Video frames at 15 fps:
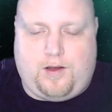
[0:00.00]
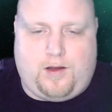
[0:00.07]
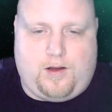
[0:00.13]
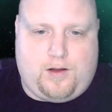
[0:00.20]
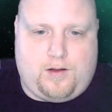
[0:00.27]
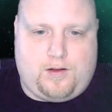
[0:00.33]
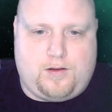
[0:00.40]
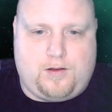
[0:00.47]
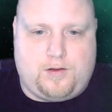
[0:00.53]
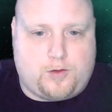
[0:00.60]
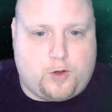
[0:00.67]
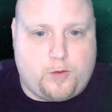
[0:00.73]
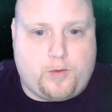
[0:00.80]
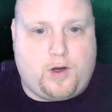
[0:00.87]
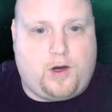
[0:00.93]
There's a
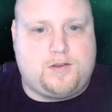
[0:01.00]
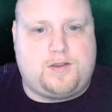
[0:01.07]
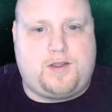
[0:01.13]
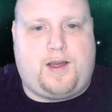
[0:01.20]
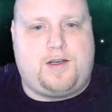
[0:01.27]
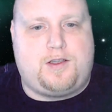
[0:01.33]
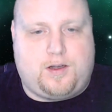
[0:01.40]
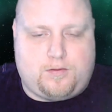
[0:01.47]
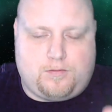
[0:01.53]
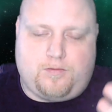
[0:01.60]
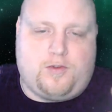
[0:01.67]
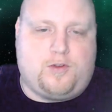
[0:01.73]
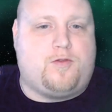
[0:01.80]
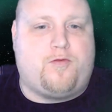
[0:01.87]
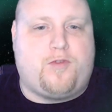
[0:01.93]
group called StatCheck.
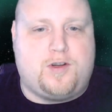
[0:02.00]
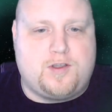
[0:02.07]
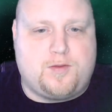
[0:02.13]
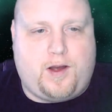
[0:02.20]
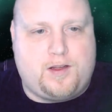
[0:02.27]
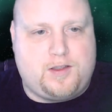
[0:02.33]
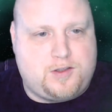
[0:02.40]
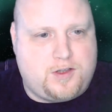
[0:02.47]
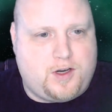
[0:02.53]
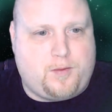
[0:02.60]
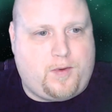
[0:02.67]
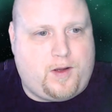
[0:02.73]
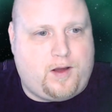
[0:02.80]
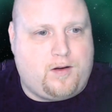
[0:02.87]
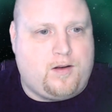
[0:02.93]
Some friends of mine, check them
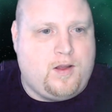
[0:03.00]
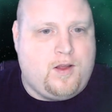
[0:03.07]
out.